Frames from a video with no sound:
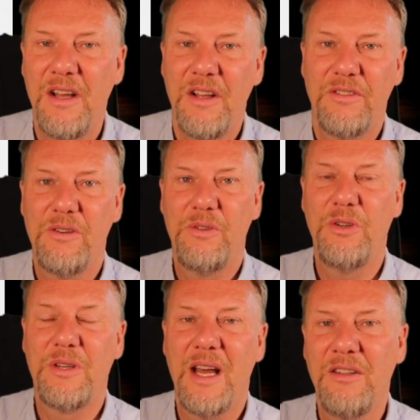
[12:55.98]
So
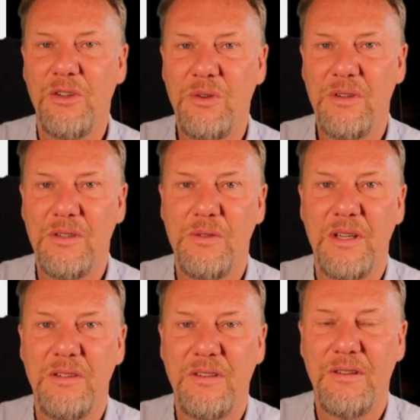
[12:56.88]
you can download
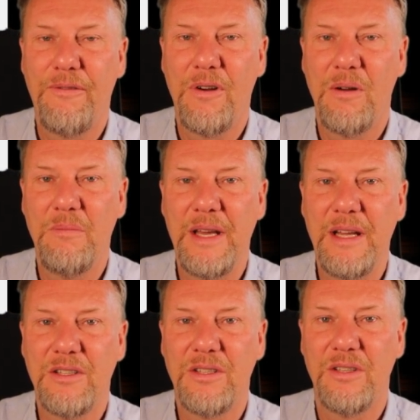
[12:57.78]
this from
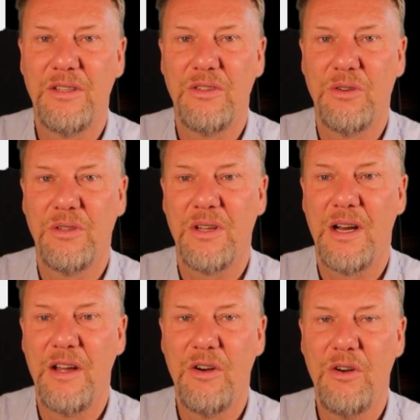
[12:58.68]

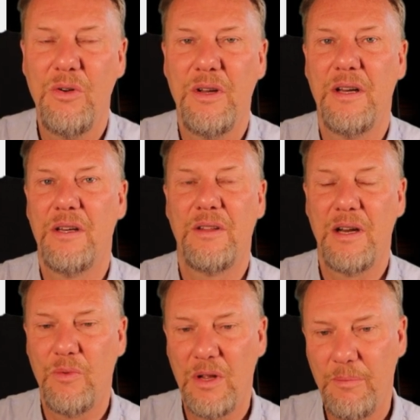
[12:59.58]
itch.io.
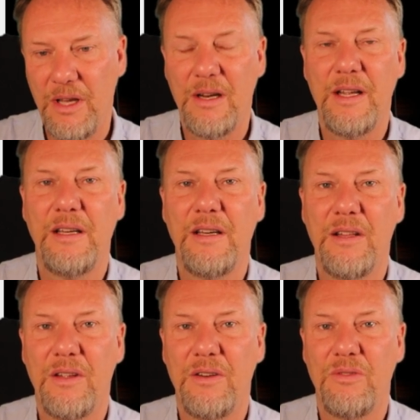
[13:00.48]
There will be a link
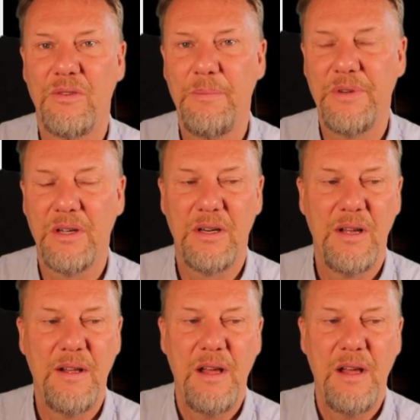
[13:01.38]
in the description.